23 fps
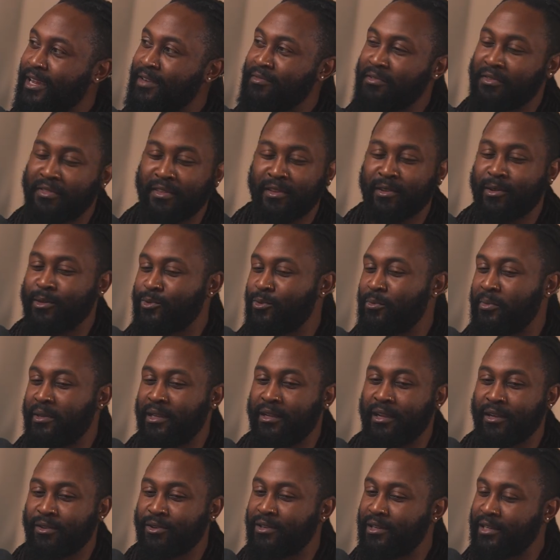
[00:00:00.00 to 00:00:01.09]
Everything else will be
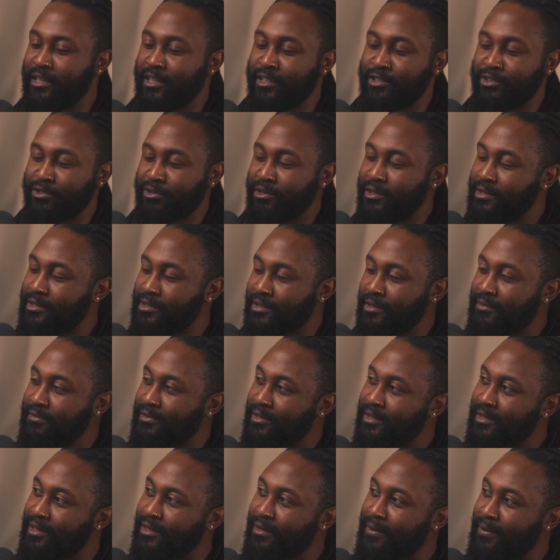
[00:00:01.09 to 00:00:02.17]
like on Linktree and stuff
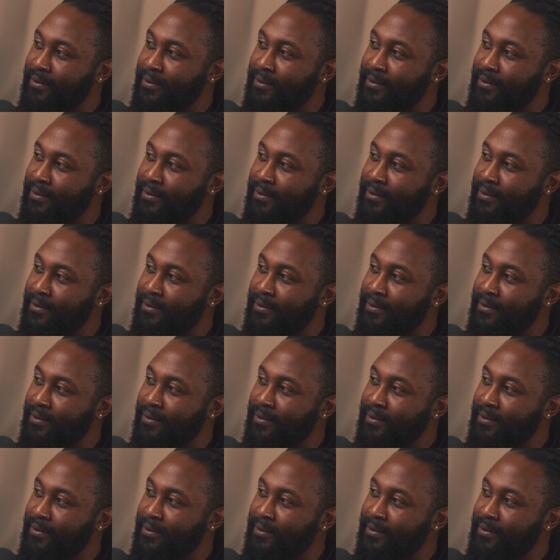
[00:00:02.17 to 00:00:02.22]
like that.